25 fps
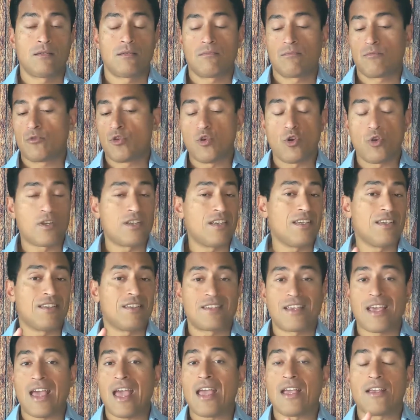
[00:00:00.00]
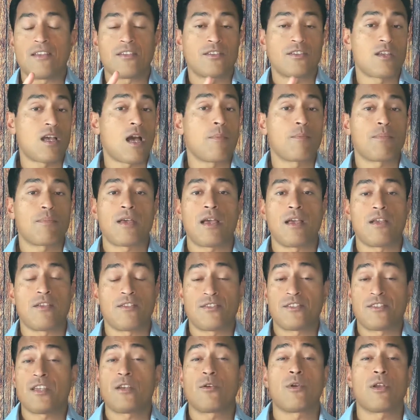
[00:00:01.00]
cookies, cakes, cupcakes,
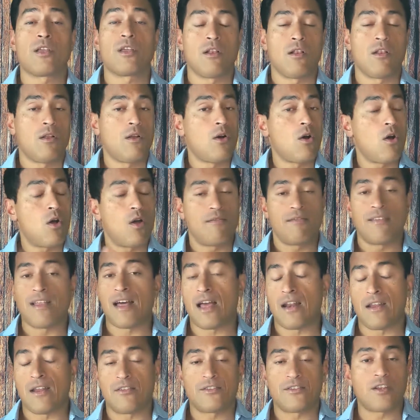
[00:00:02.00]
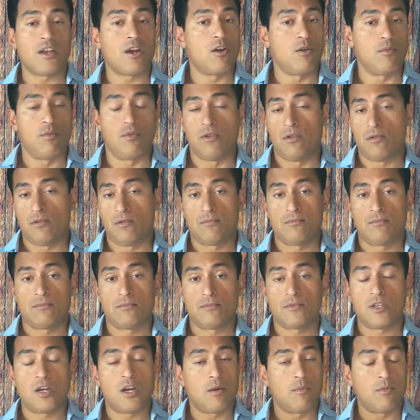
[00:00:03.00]
cereal, all that is terrible.
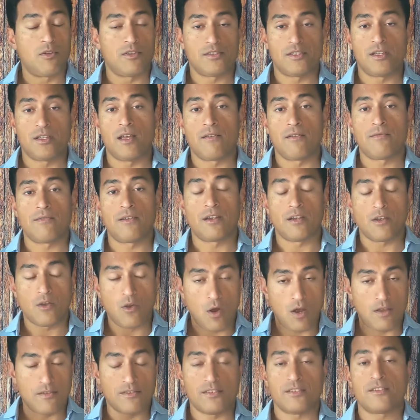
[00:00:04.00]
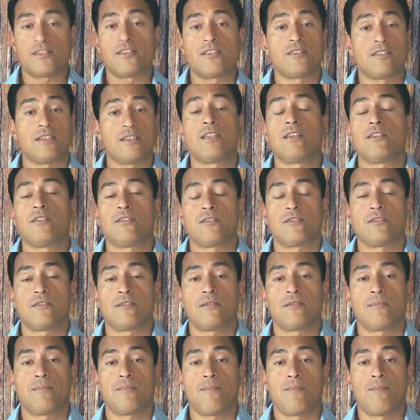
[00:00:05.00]
Terrible stuff and it causes disease.
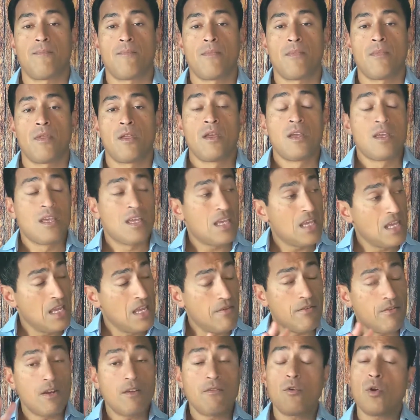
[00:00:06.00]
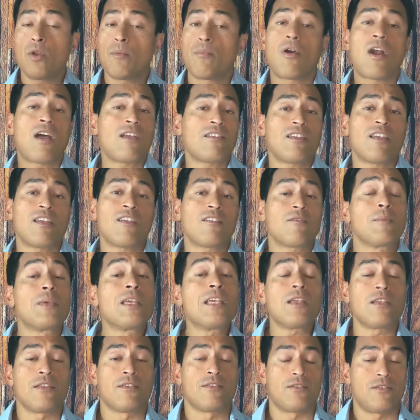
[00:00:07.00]
Even avoid processed
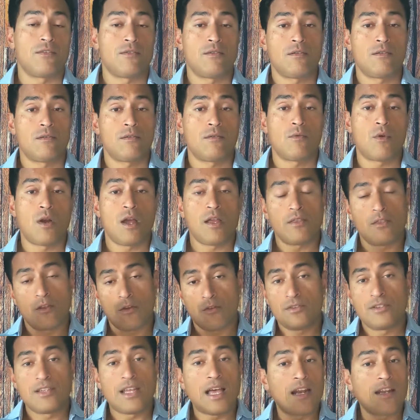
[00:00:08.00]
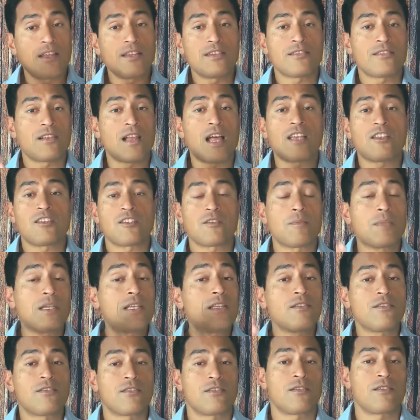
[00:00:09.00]
meats, right? Those deli sliced
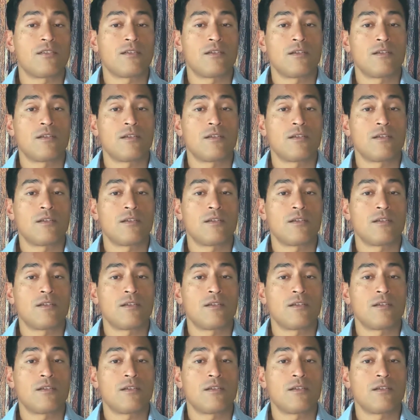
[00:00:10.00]
meats.